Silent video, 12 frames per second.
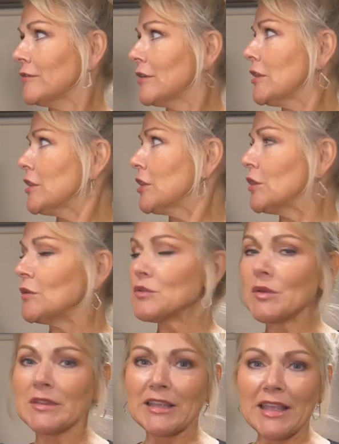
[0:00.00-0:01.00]
you know,
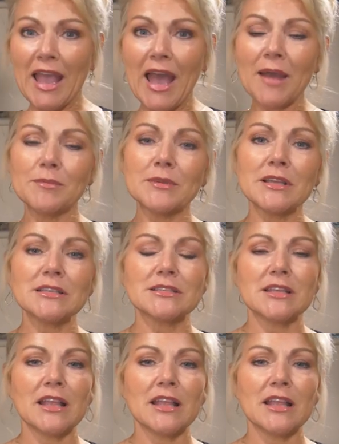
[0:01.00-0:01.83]
doing the cabinets,